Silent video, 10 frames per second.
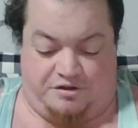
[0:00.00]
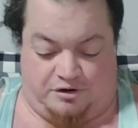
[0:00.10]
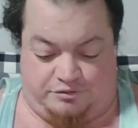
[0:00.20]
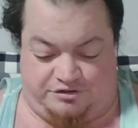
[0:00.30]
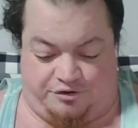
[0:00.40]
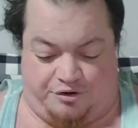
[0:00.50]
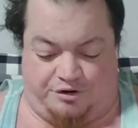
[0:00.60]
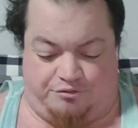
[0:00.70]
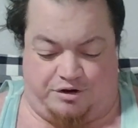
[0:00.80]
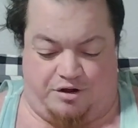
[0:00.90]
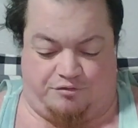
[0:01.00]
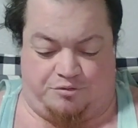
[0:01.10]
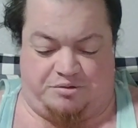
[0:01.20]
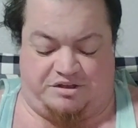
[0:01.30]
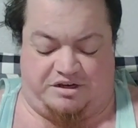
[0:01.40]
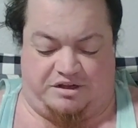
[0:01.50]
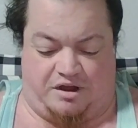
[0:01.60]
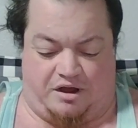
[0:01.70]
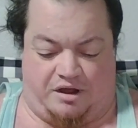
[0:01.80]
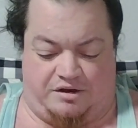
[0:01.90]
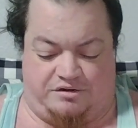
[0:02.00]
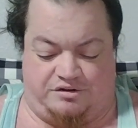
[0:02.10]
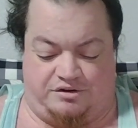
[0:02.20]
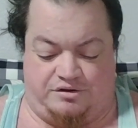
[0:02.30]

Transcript: I thought it was starting to recover, but then it got.